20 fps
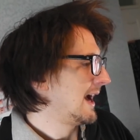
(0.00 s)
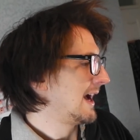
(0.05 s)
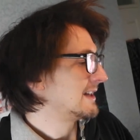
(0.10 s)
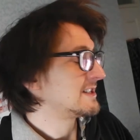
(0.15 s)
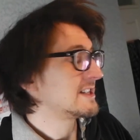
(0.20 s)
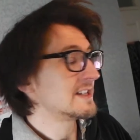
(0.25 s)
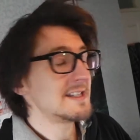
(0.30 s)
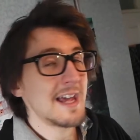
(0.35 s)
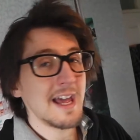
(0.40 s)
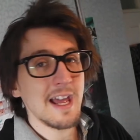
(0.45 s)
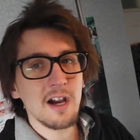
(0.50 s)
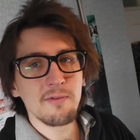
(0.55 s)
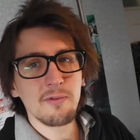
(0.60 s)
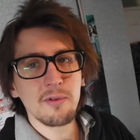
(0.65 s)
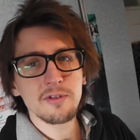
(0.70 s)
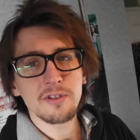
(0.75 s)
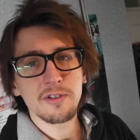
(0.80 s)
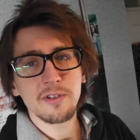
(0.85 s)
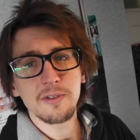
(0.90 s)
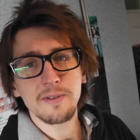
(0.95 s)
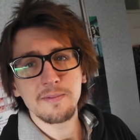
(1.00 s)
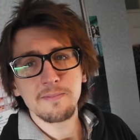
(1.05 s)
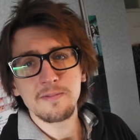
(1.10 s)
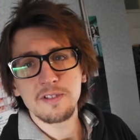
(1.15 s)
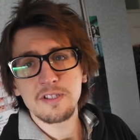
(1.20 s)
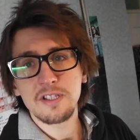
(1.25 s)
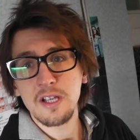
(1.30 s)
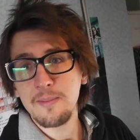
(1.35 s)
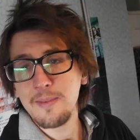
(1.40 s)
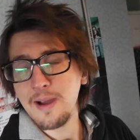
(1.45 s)
today I've also got
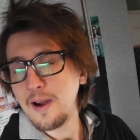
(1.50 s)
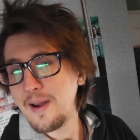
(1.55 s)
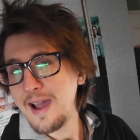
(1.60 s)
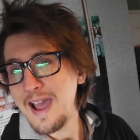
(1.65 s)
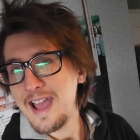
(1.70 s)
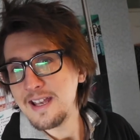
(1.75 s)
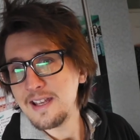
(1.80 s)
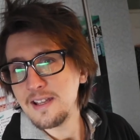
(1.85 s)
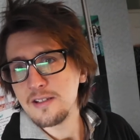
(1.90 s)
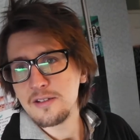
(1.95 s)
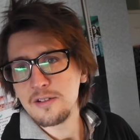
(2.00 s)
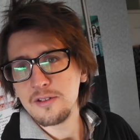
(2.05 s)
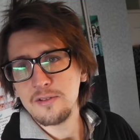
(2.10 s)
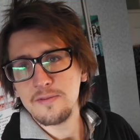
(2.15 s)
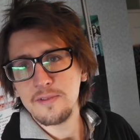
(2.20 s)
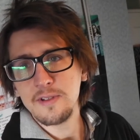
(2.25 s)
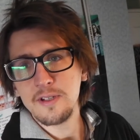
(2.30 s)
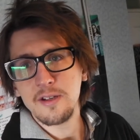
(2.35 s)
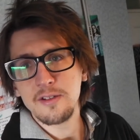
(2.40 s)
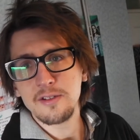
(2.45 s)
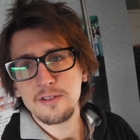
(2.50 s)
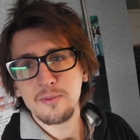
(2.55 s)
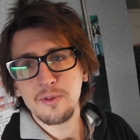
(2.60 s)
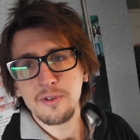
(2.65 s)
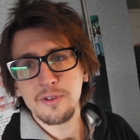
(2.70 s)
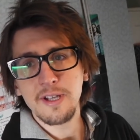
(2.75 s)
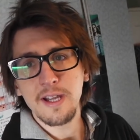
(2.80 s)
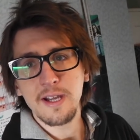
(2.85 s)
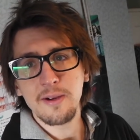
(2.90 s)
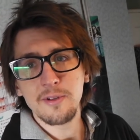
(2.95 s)
to somehow edit 2 videos in
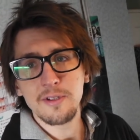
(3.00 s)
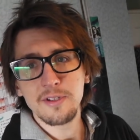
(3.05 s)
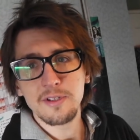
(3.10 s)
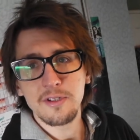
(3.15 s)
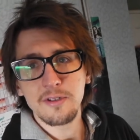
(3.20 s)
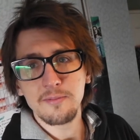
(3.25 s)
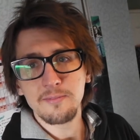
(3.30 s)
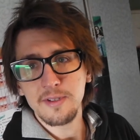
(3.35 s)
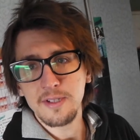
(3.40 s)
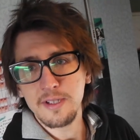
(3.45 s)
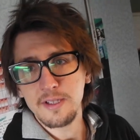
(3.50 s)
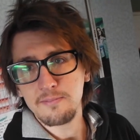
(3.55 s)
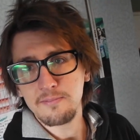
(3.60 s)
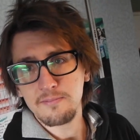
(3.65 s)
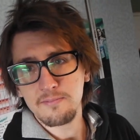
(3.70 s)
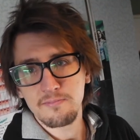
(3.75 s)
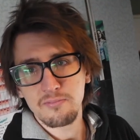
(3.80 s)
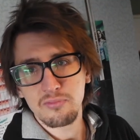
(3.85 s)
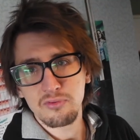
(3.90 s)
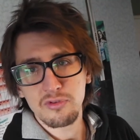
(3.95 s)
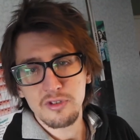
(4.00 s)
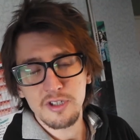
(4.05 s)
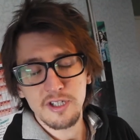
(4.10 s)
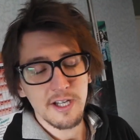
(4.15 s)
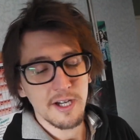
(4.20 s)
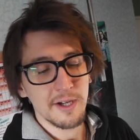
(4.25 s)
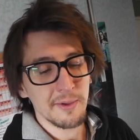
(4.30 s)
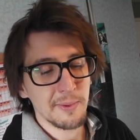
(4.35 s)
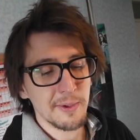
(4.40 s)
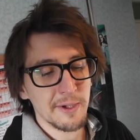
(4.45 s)
one day, which could be
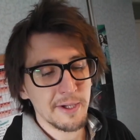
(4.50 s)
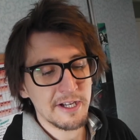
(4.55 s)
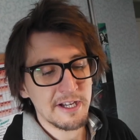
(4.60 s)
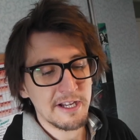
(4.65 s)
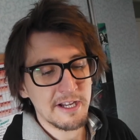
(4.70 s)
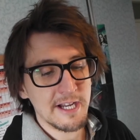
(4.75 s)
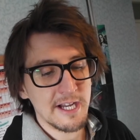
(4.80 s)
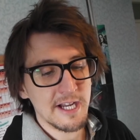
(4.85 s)
pretty hard work.